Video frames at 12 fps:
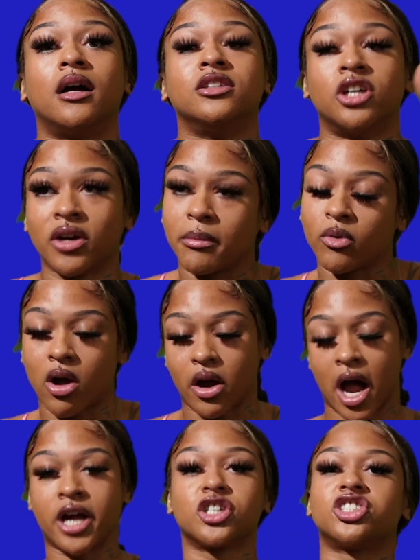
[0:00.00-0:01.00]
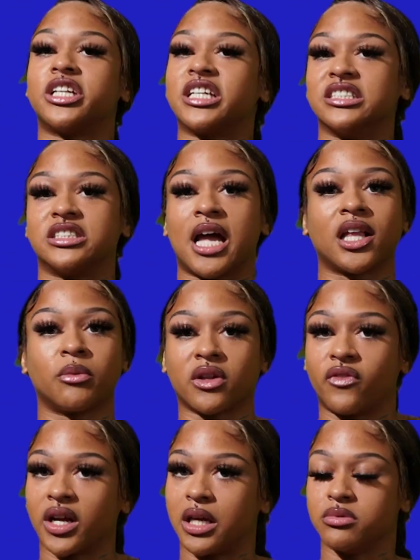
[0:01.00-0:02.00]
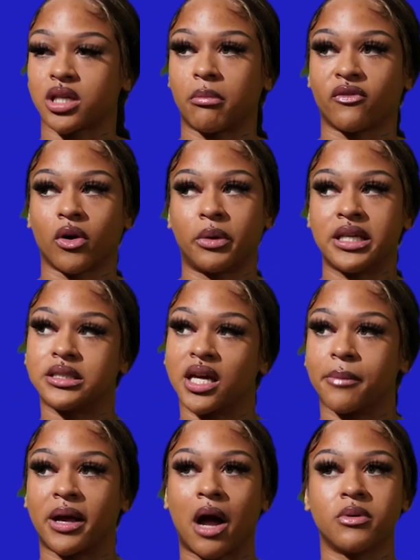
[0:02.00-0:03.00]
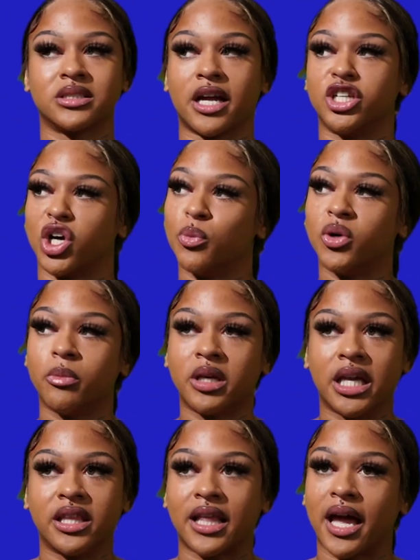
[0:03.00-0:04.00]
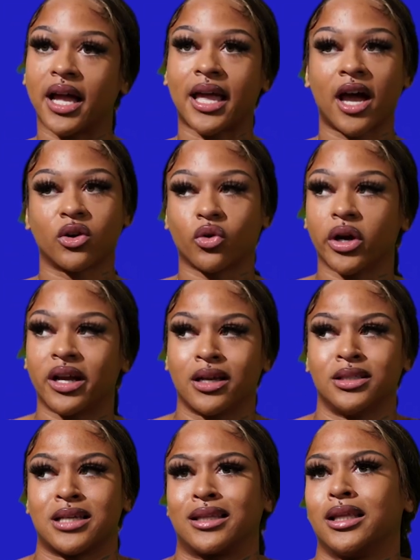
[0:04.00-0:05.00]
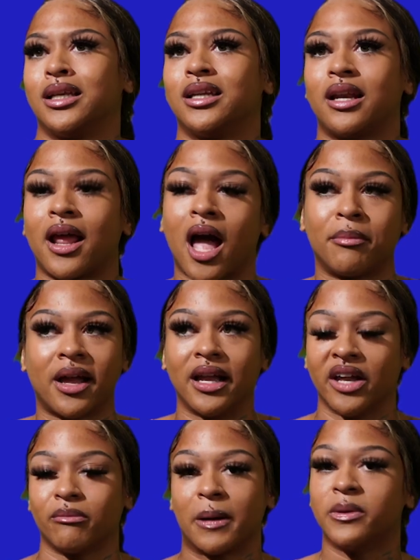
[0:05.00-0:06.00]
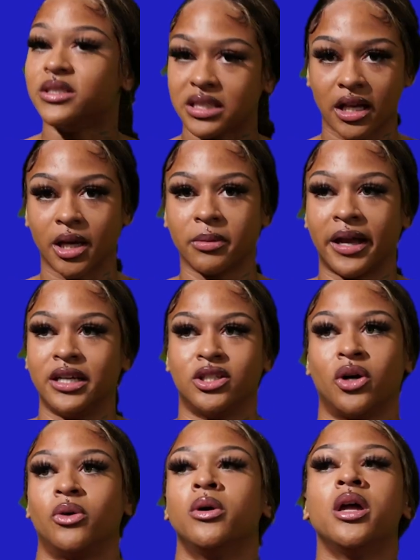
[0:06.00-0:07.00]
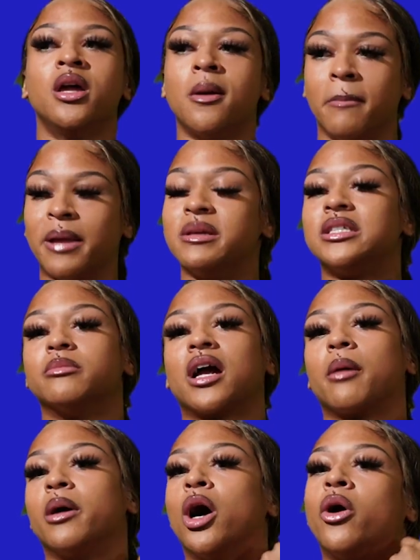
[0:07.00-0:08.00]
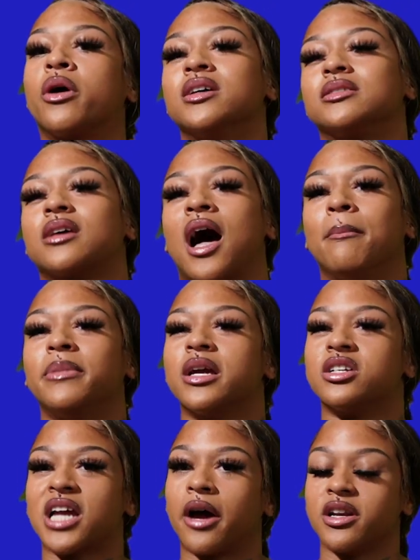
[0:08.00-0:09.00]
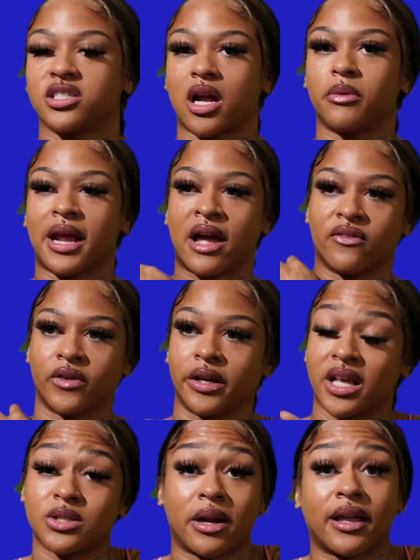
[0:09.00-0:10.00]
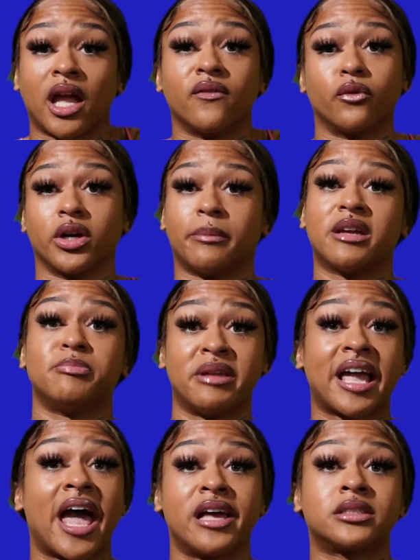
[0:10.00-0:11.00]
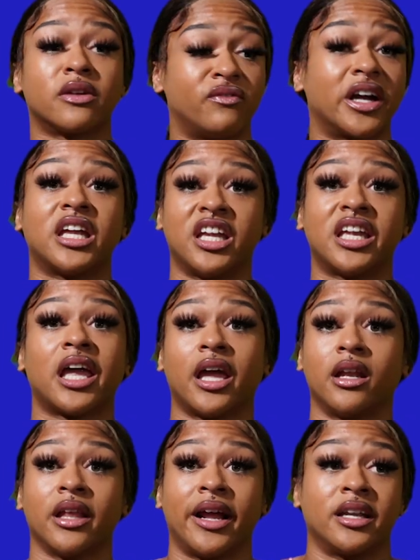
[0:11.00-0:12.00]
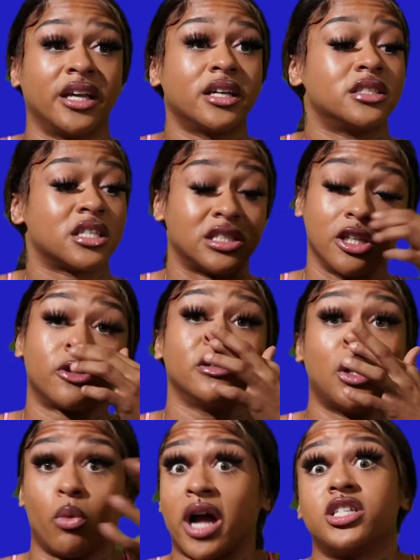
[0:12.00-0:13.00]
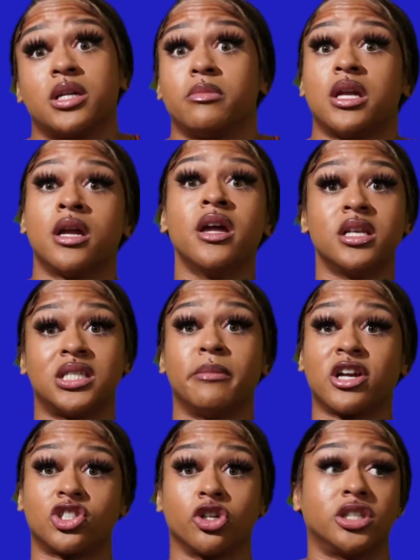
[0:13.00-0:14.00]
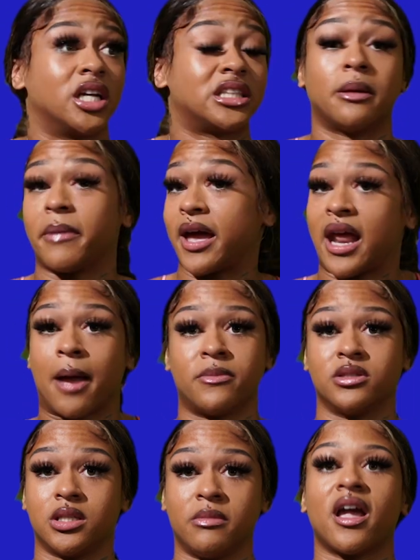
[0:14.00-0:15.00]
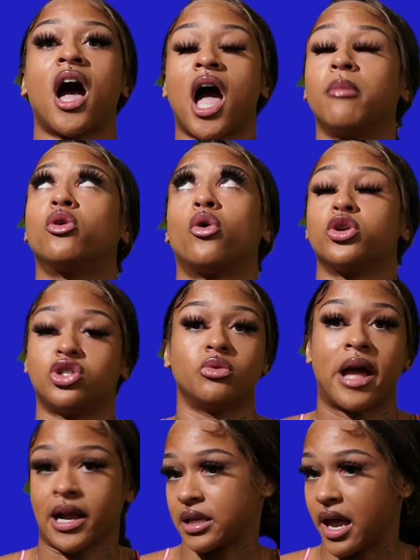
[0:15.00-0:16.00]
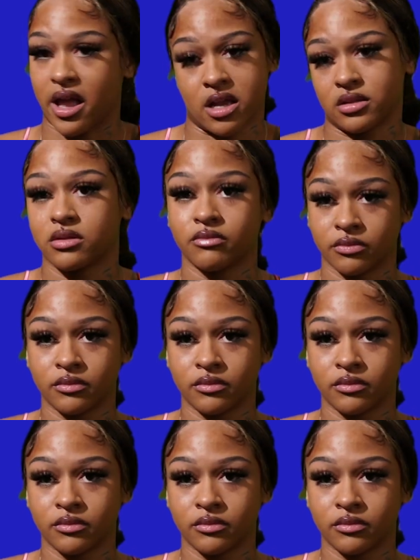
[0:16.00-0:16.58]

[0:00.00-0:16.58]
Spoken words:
don't get me wrong, I understood exactly where the fuck he was coming from when he said it, but I was like, don't put me in that category, because at the end of the day, I'm not giving my pussy up. Like, don't make me seem like I'm a hoe, because I'm being childish and I want to have fun. That's what I came for, to be a big ass fucking kid. Like, niggas is literally watching me to make sure nothing bad happens to me. I'm going to act the ass.